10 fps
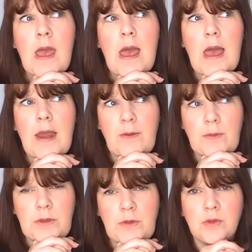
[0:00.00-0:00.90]
And I
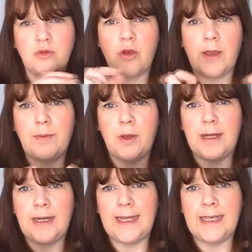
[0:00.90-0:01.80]
will also try and put
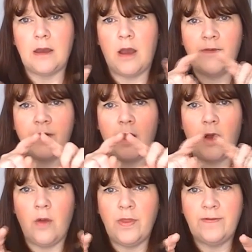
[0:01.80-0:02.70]
a link either
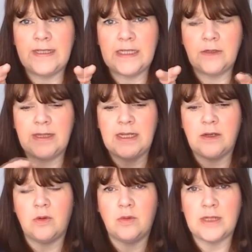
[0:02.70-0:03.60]
on the video here
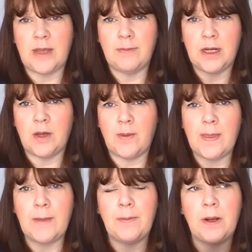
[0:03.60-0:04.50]
or down below in
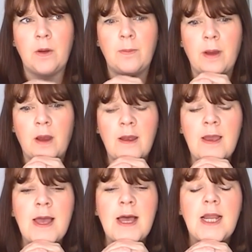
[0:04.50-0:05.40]
the below bar.
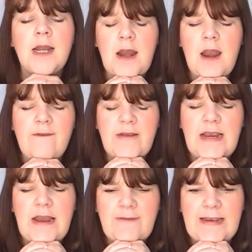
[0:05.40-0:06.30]
A lovely
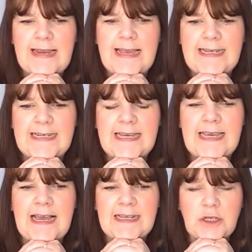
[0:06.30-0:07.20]
lady
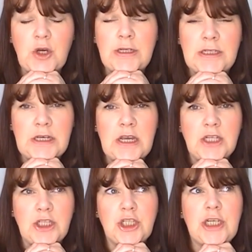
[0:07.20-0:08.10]
has got in
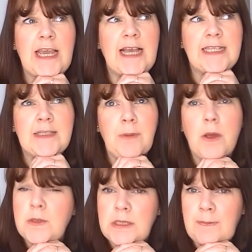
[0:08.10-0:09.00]
touch. She has
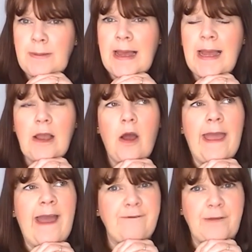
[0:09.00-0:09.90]
posted a bag. I
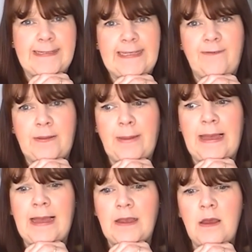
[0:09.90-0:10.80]
have received the
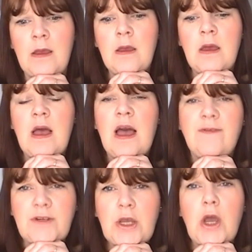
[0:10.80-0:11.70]
bag.
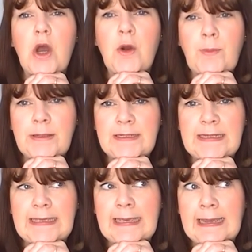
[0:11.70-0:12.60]
Haven't opened
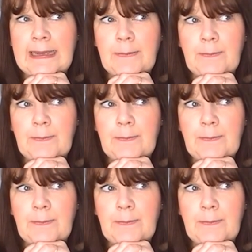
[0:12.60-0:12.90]
it yet